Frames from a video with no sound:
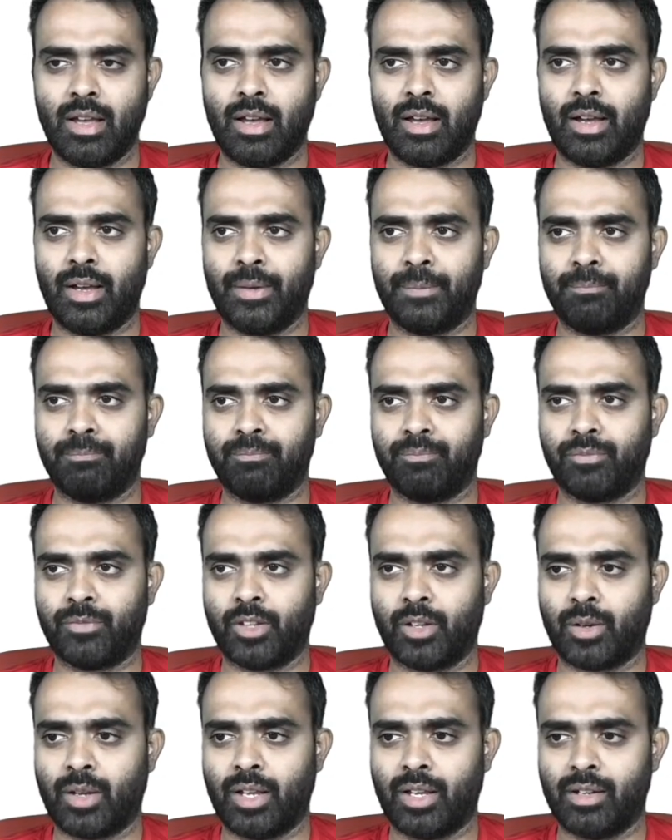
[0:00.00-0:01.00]

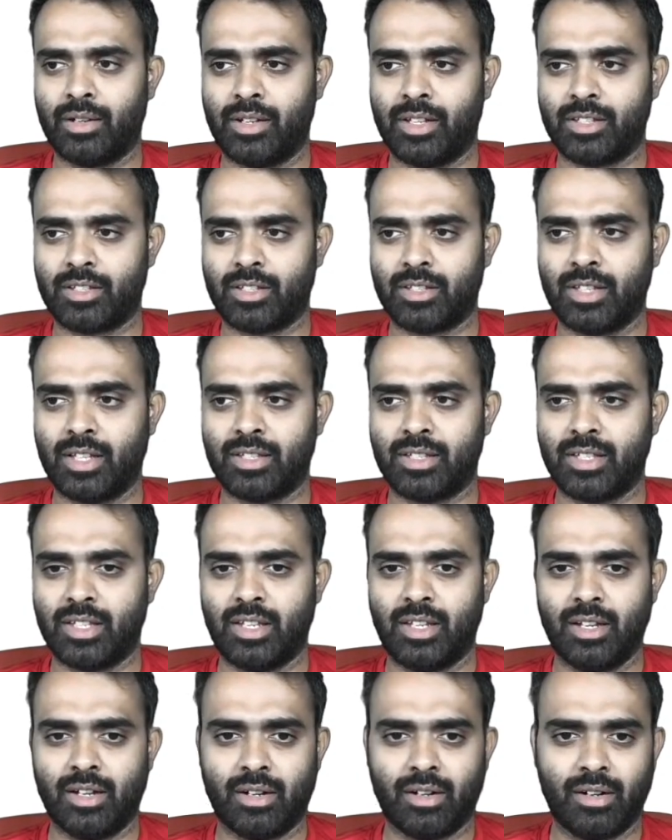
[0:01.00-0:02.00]
Okay, let's see
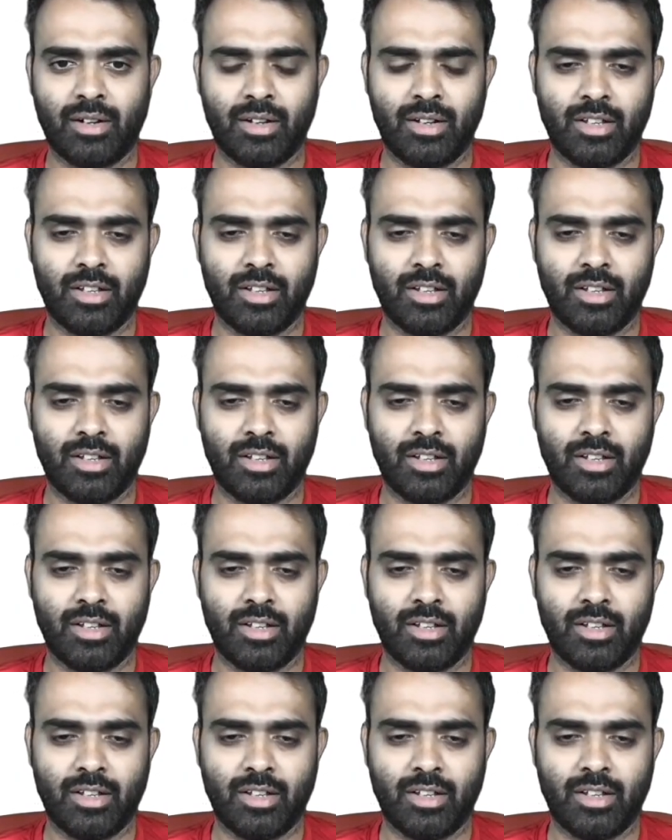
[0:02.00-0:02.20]
here.